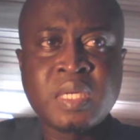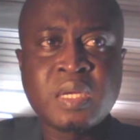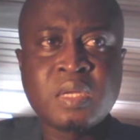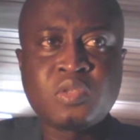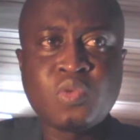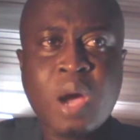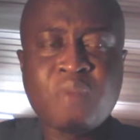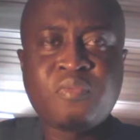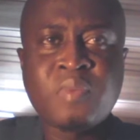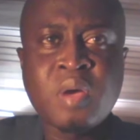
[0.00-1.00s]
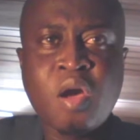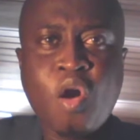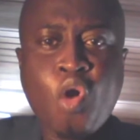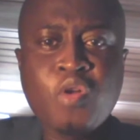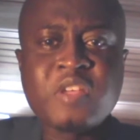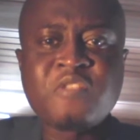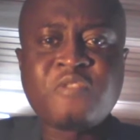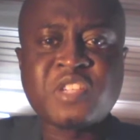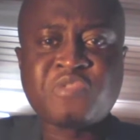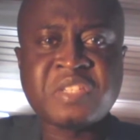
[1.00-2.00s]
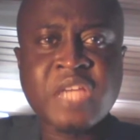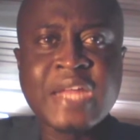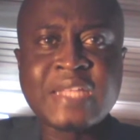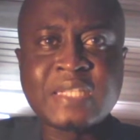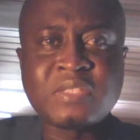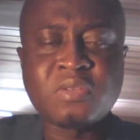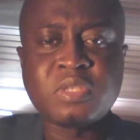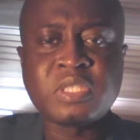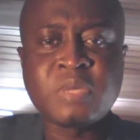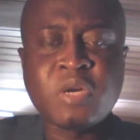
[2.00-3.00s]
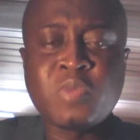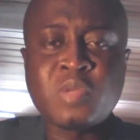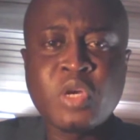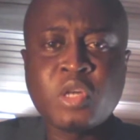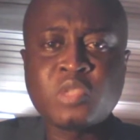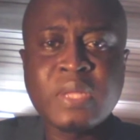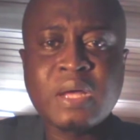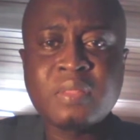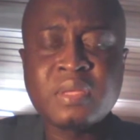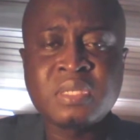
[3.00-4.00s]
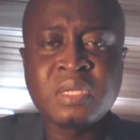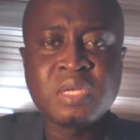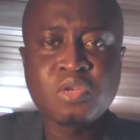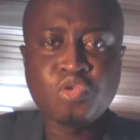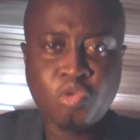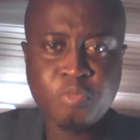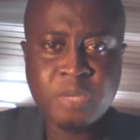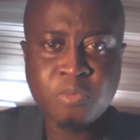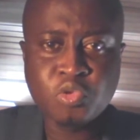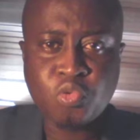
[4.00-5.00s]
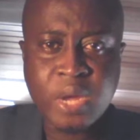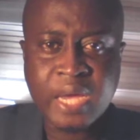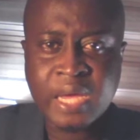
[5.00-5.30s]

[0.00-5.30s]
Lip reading: to have all the infrastructure and the technology, because without this, you'll not be able to work